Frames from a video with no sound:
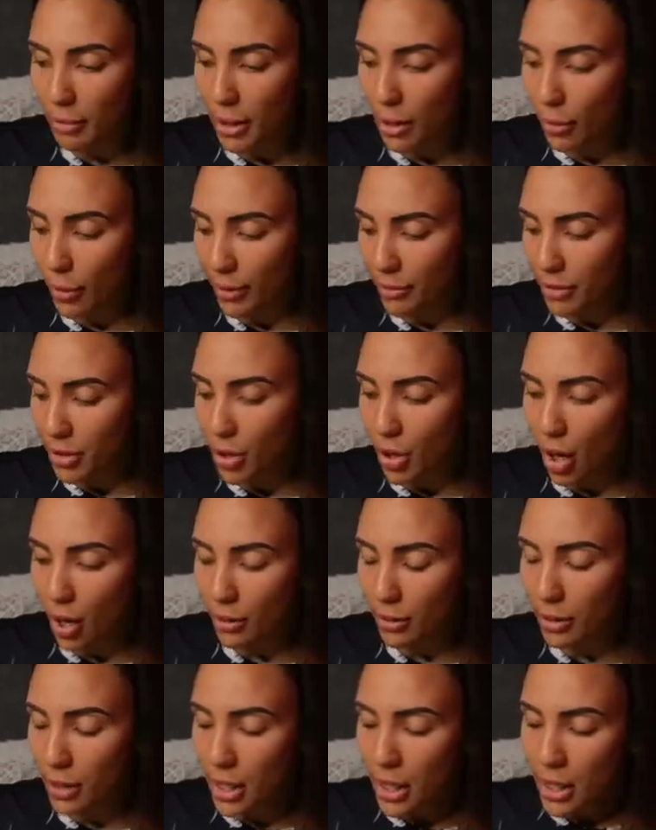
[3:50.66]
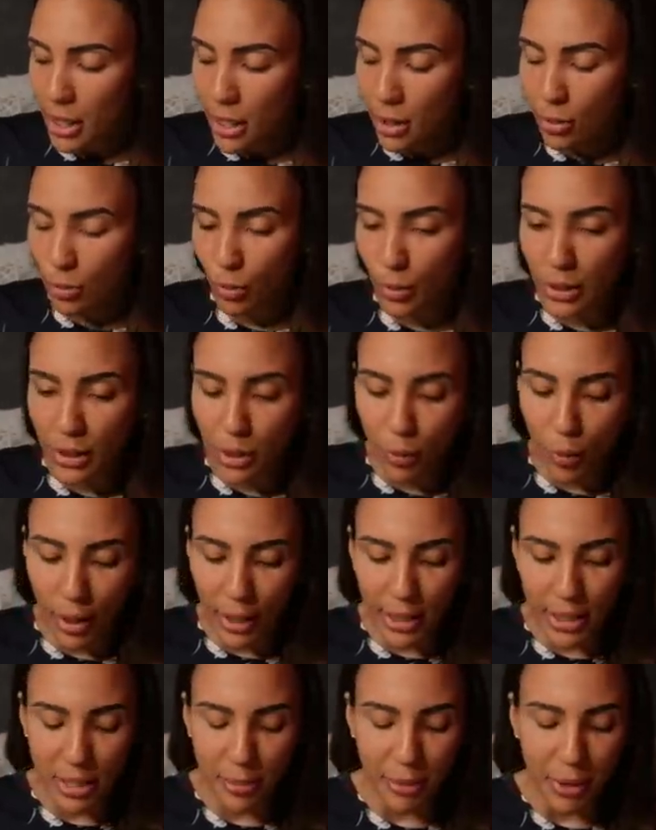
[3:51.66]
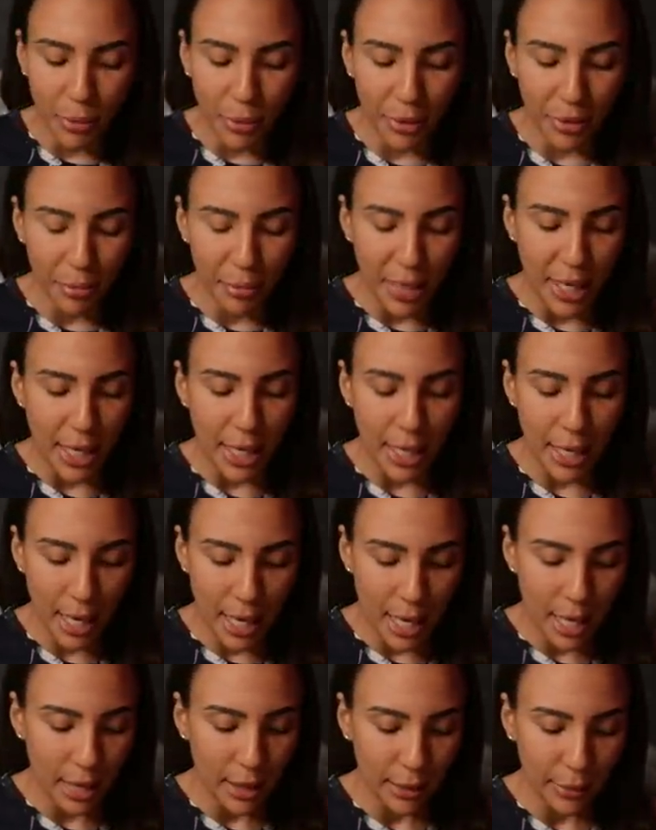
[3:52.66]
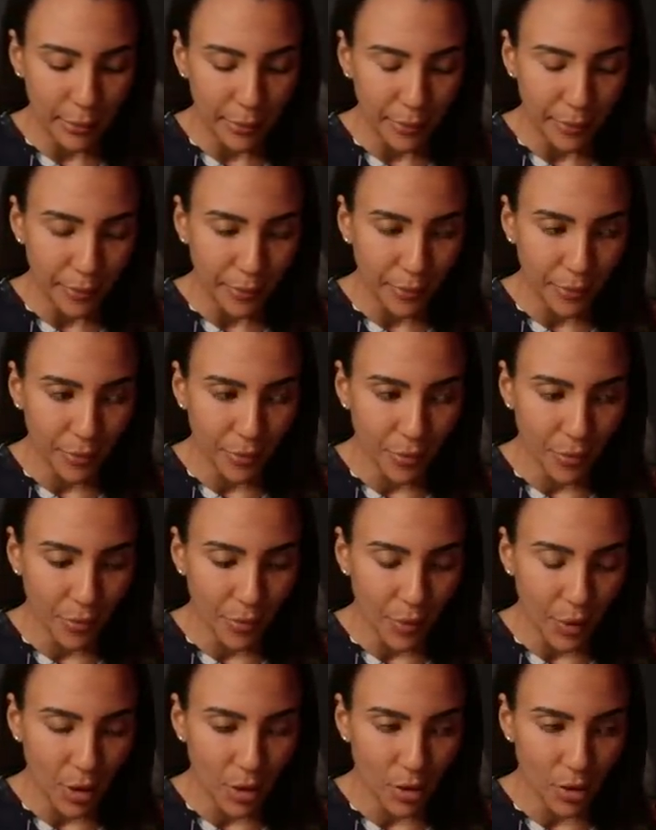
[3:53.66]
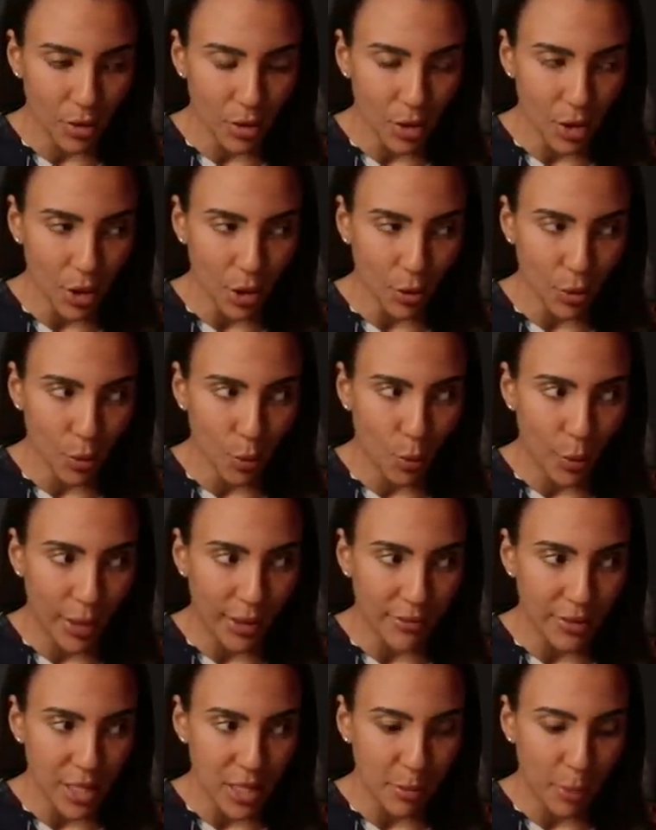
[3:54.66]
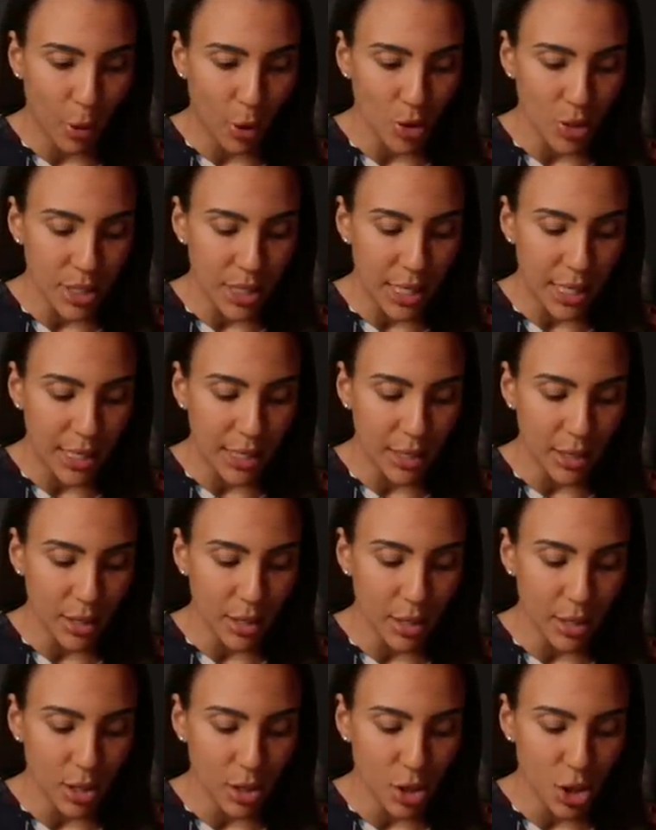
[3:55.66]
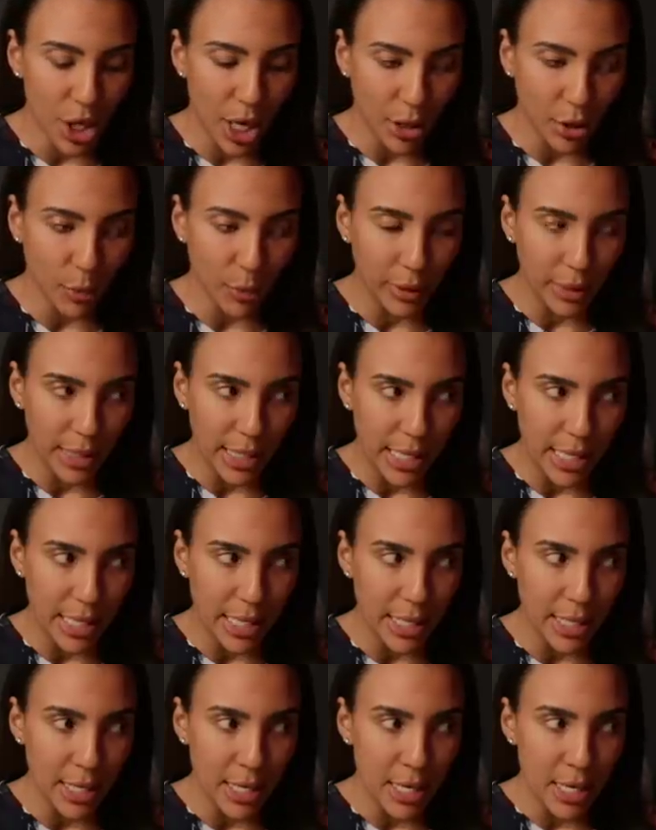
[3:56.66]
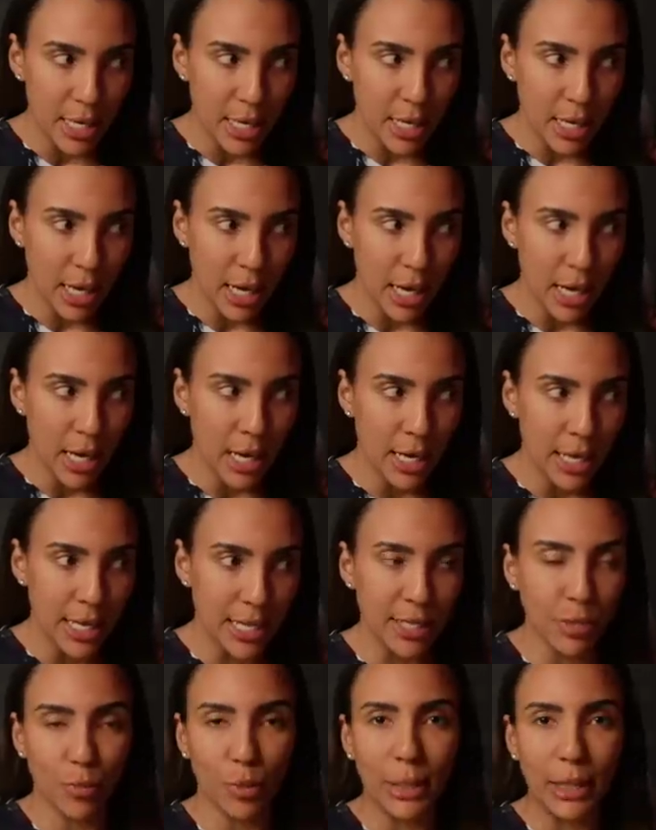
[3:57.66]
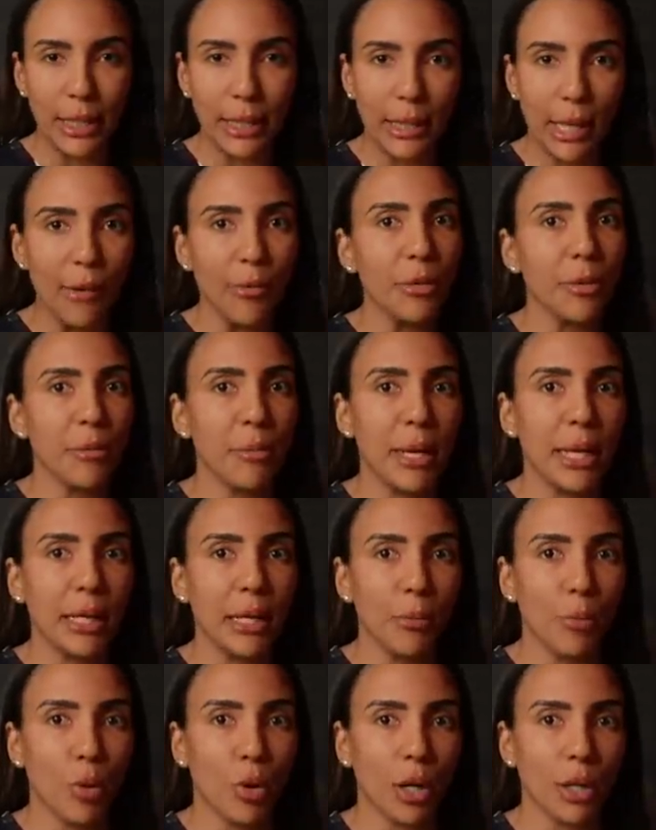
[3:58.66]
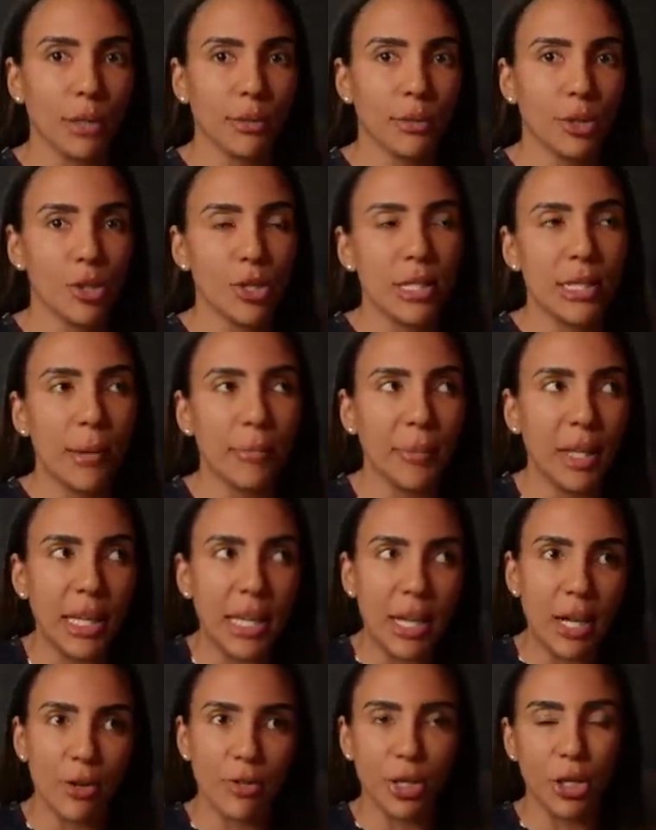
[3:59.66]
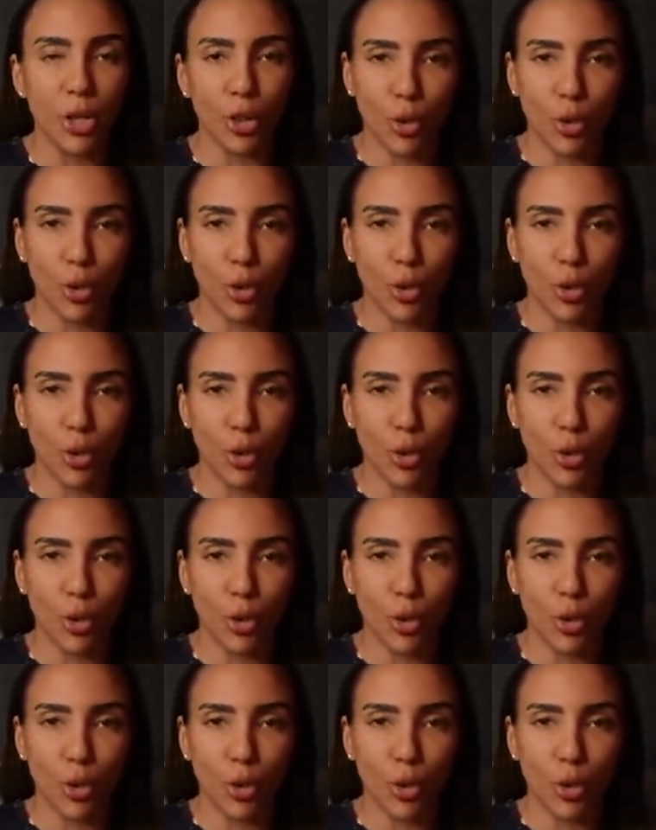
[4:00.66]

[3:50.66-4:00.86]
me? What if they're not really wanting to be with me? You know, what if this person genuinely isn't really in love with me anymore. There's something here that you're